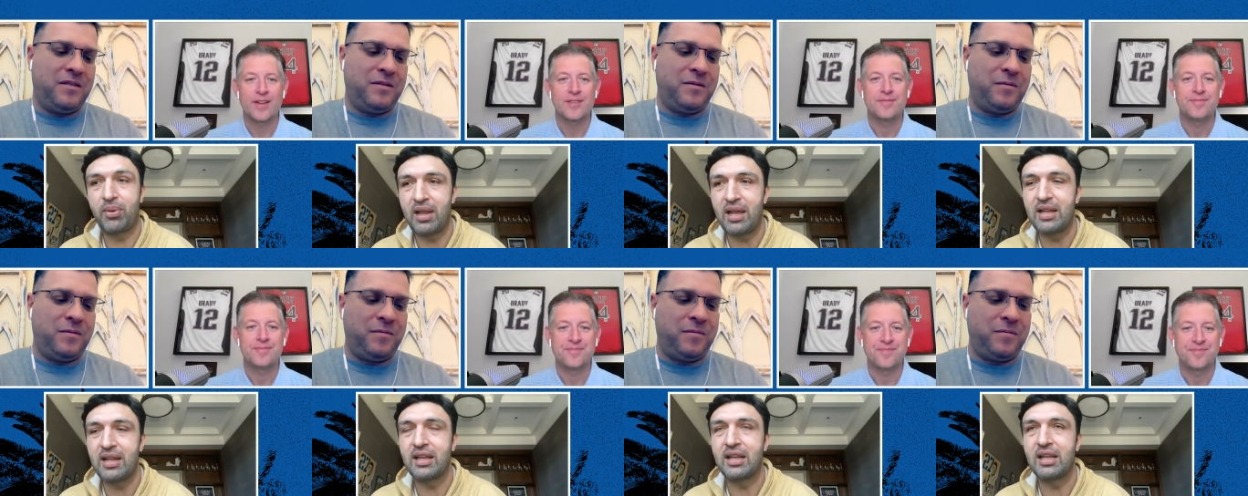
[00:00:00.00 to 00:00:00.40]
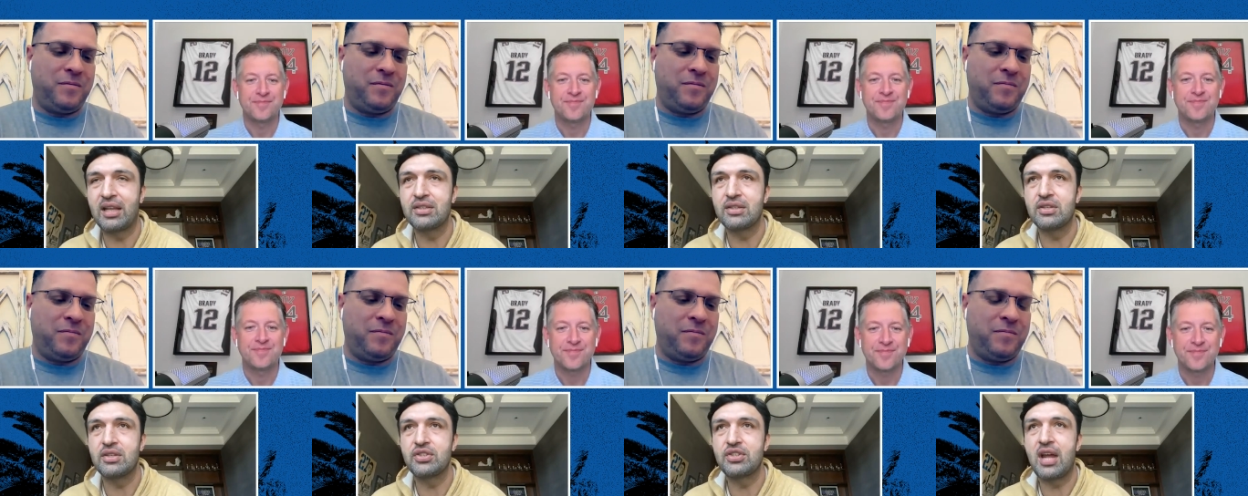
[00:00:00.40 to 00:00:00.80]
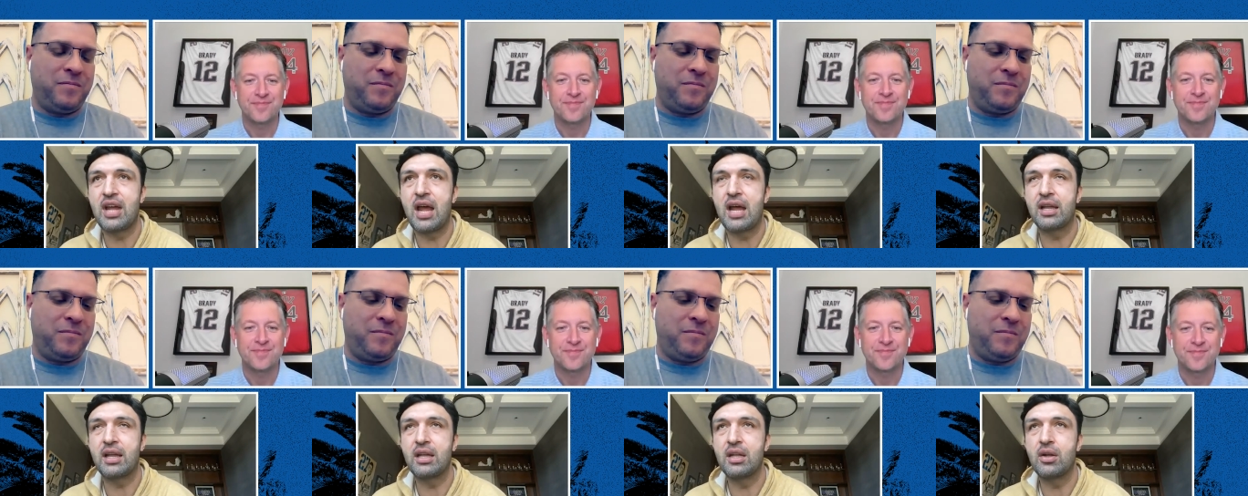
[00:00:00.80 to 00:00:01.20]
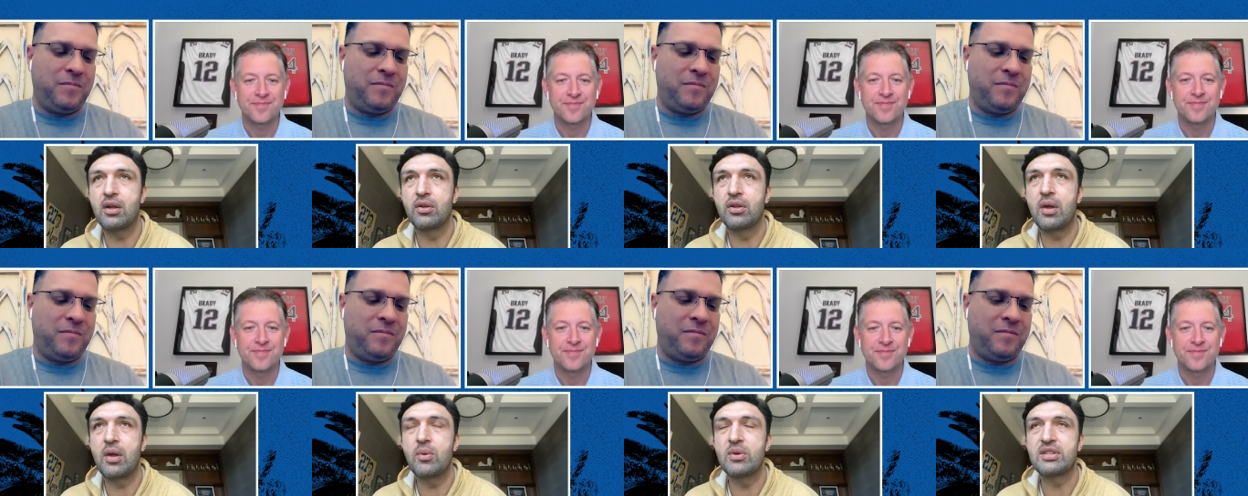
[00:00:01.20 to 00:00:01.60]
Speaker 1: played against Shaq. You know,
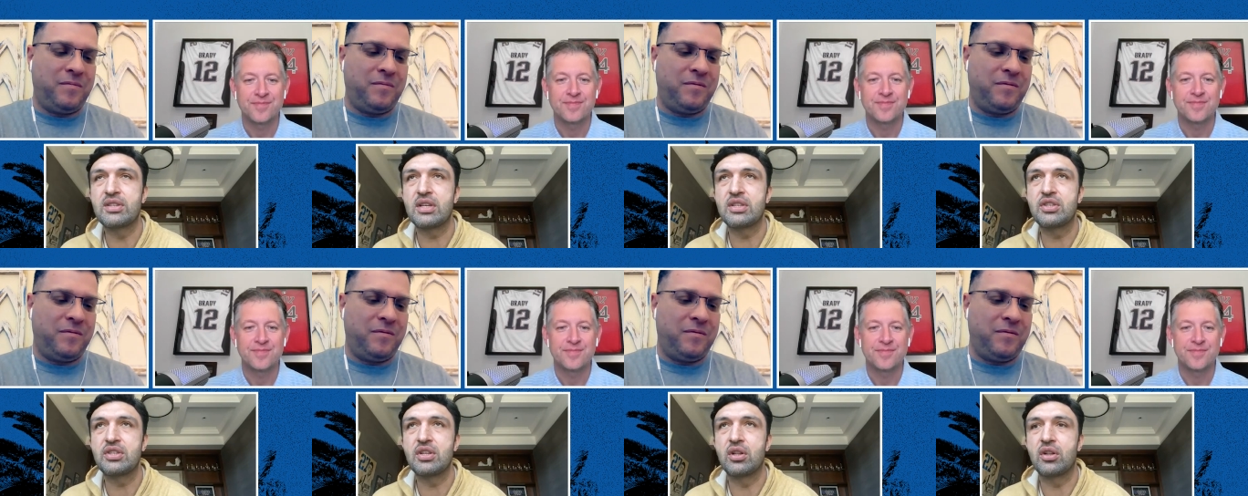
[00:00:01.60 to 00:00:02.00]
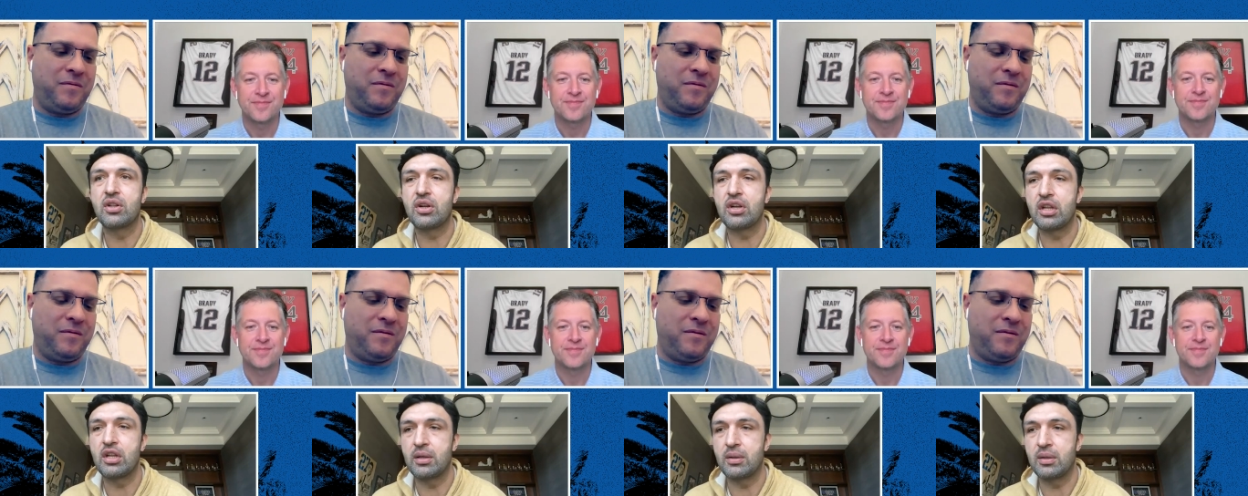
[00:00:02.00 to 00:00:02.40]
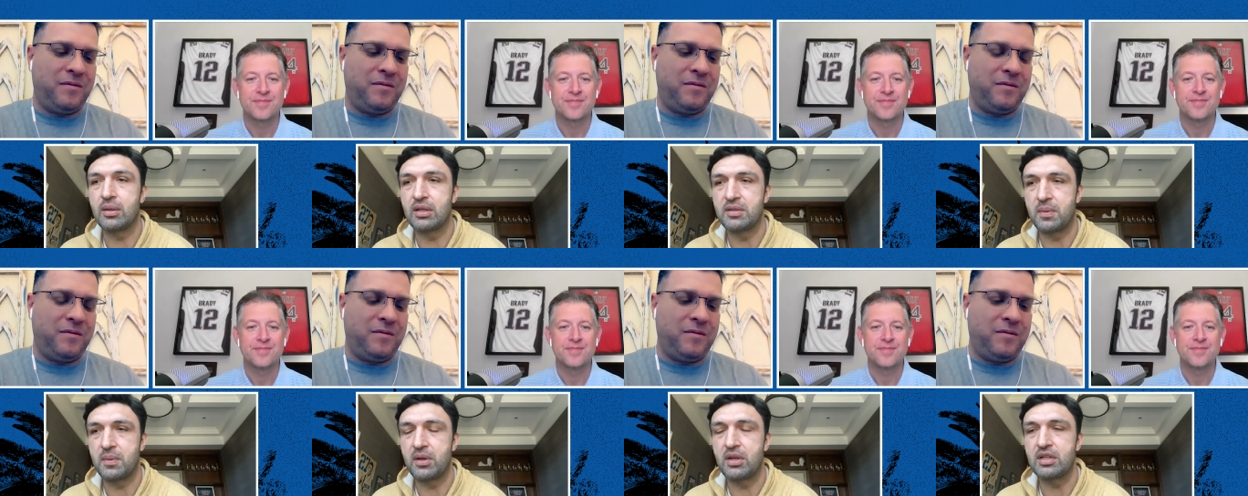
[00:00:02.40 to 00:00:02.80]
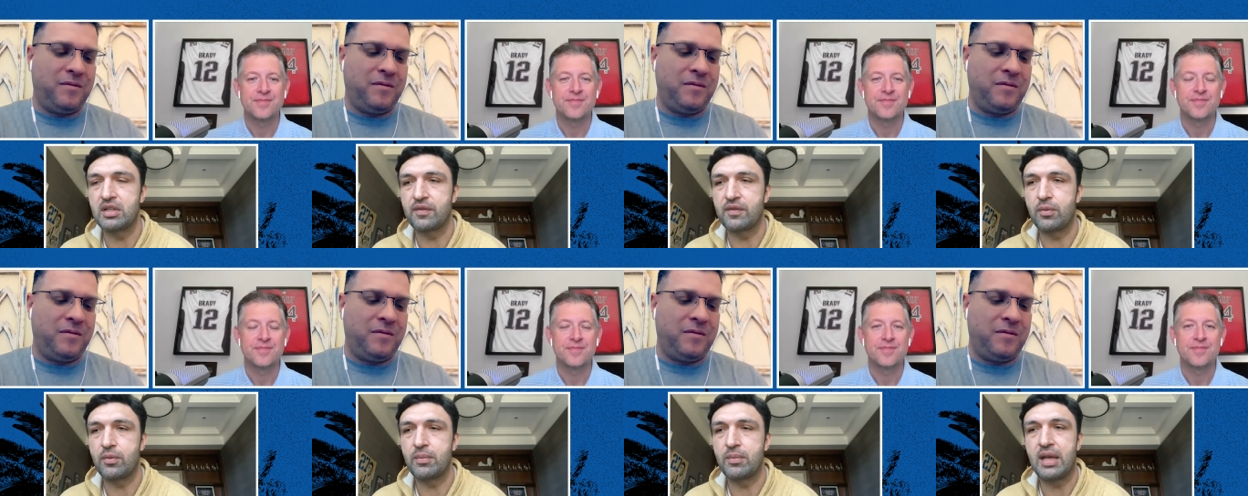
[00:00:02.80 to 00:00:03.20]
there was such a learning experience
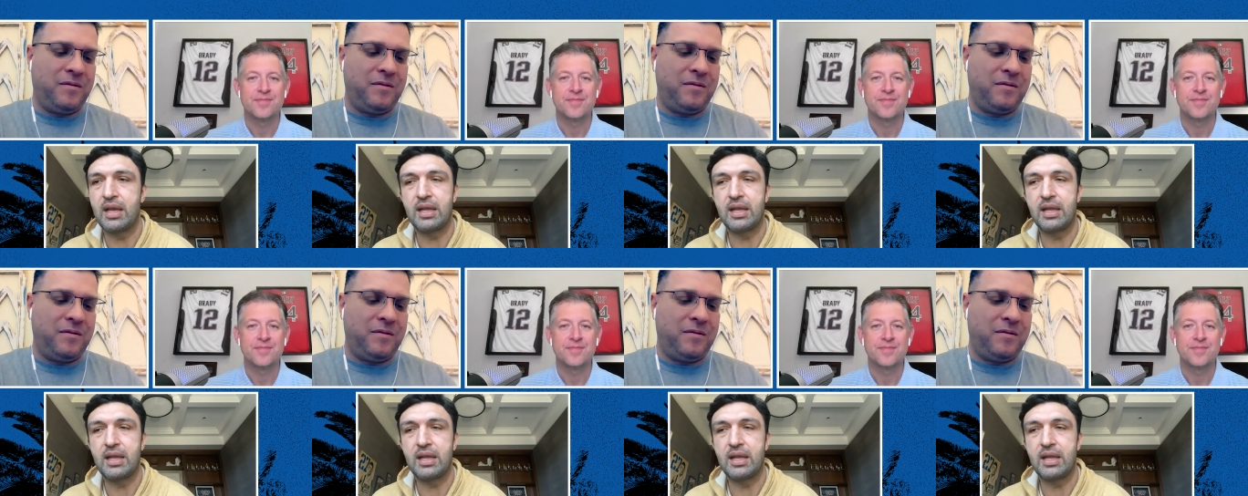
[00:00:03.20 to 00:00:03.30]
for me.